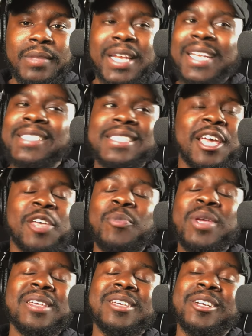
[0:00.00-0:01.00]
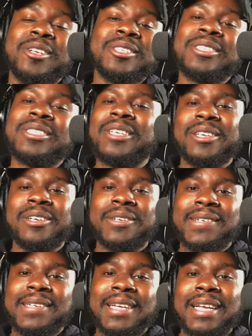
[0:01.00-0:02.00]
It has taken me years to heal.
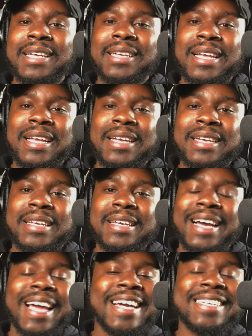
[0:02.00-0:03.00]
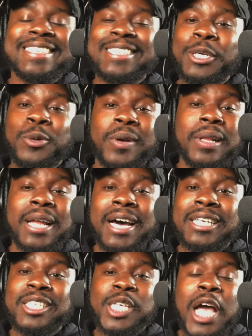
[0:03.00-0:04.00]
I had to deal with a lot
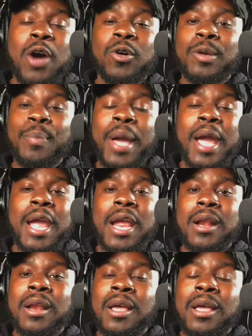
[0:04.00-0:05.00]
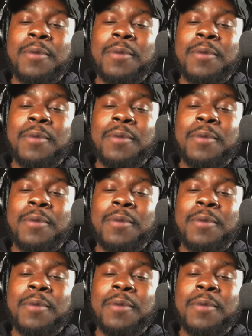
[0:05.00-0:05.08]
of childhood pain.